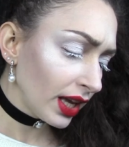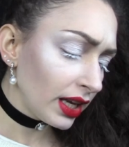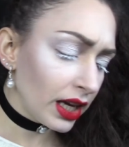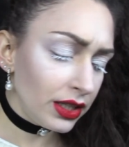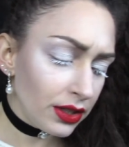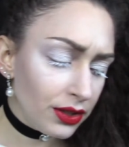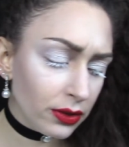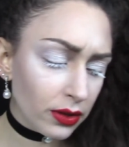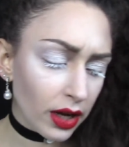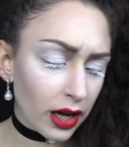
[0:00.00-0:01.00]
And I did
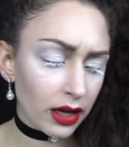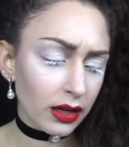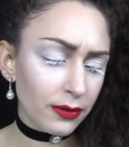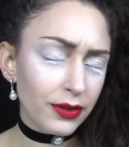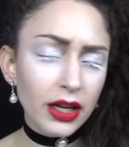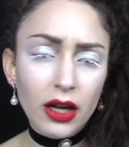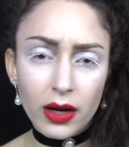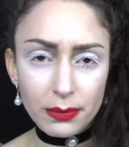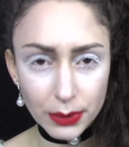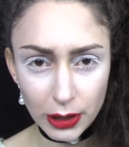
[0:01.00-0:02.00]
do a video
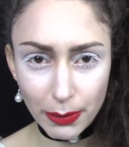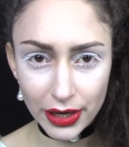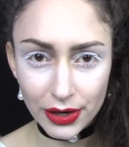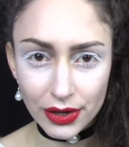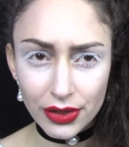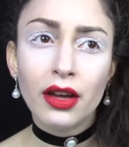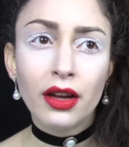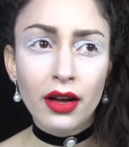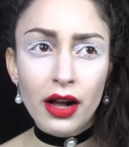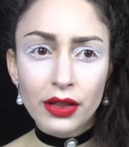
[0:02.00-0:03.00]
on Beauty by Earth
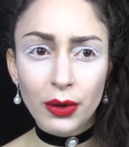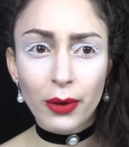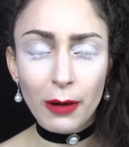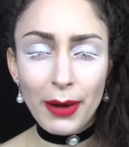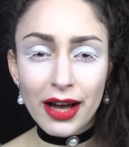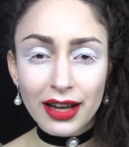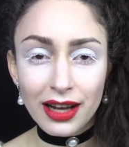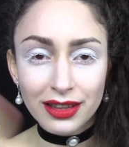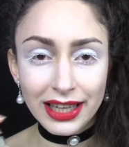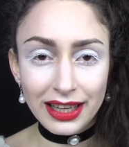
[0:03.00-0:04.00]
a little while back.
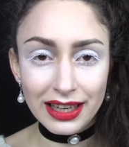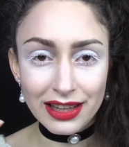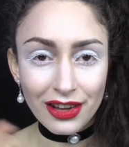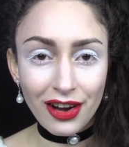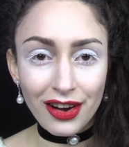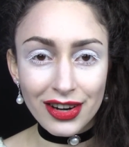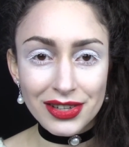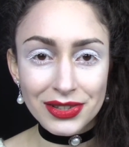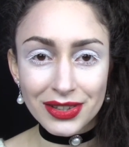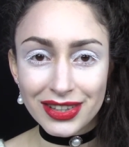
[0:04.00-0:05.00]
I'll link it in the
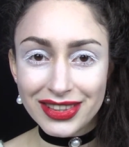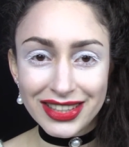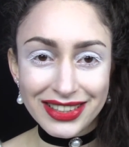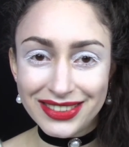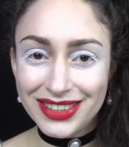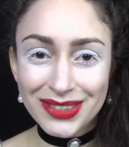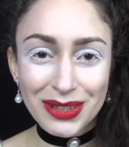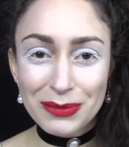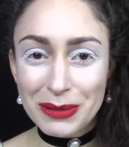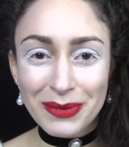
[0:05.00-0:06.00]
cards or in the
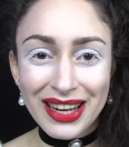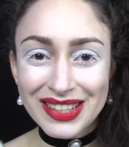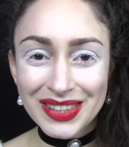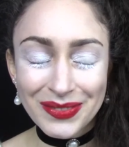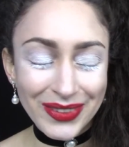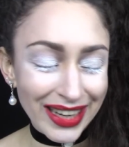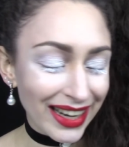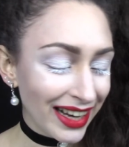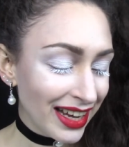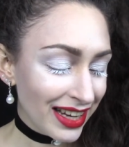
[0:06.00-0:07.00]
description box somewhere
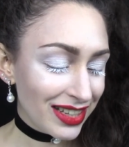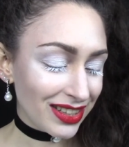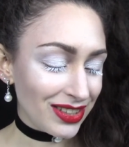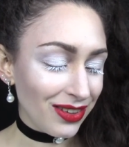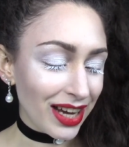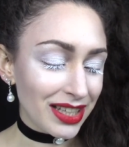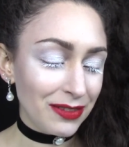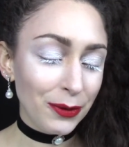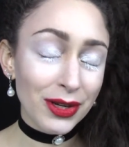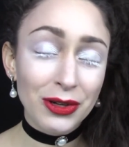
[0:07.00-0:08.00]
to see you guys.
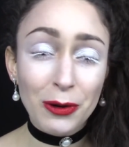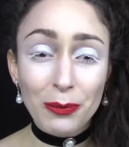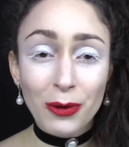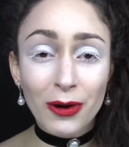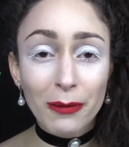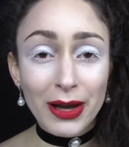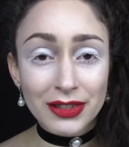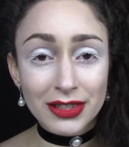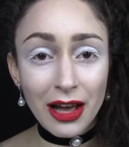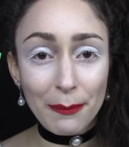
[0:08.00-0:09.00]
If you want to know more about
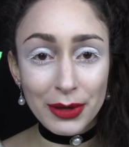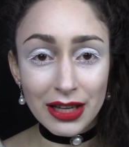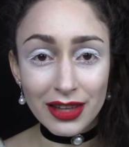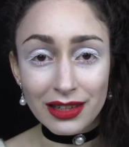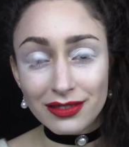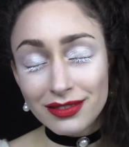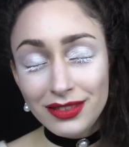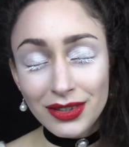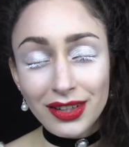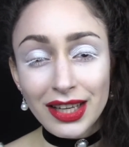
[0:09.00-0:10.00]
this company, then
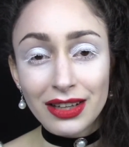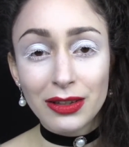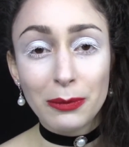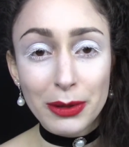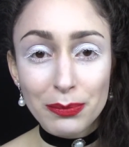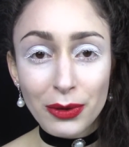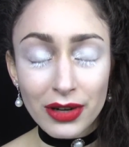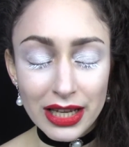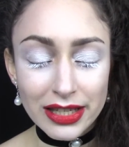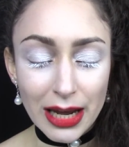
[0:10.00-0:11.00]
you can get a little bit more
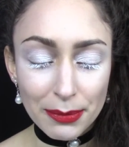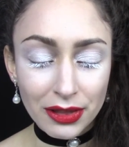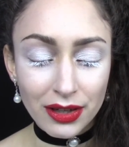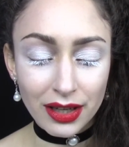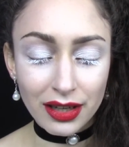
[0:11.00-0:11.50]
in-depth look